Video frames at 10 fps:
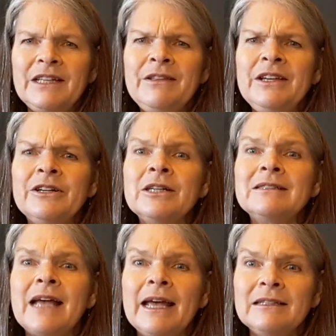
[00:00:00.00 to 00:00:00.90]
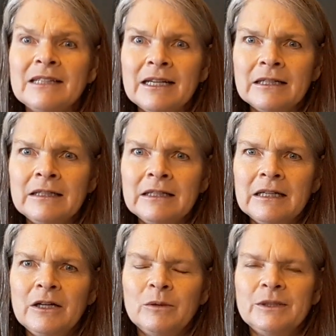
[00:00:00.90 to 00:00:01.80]
The year is ending
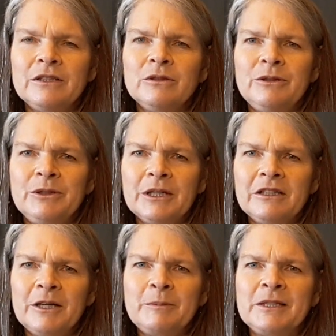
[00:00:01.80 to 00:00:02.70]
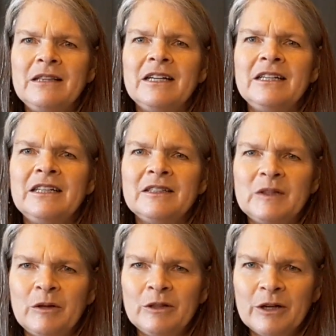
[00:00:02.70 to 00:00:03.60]
with a lunar eclipse and then a
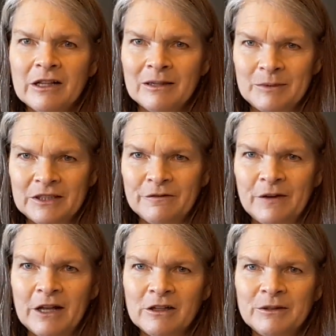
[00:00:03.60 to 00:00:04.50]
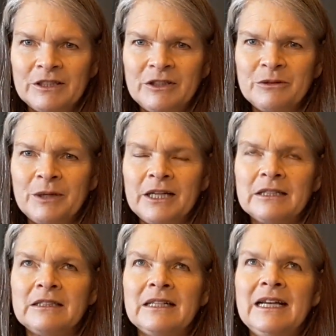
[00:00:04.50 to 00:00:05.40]
solar eclipse to follow in 2
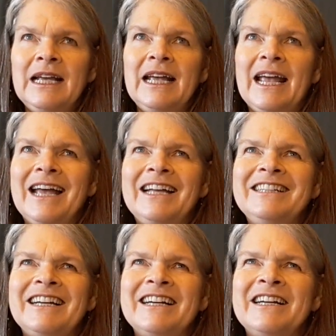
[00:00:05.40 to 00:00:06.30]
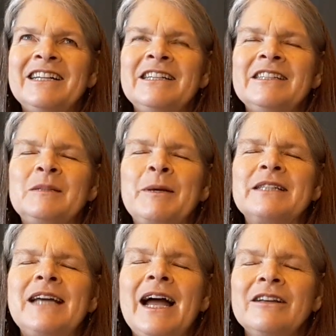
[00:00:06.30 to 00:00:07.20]
weeks, and a
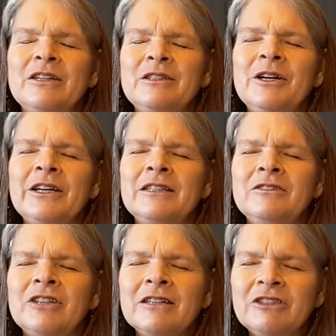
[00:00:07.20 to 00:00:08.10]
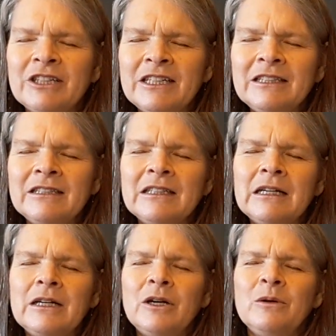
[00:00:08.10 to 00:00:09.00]
spectacular conjunction
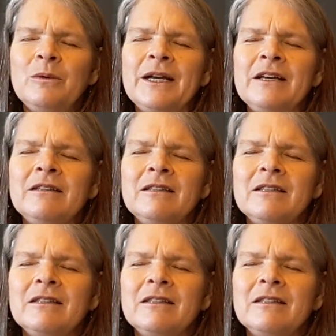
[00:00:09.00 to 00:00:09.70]
with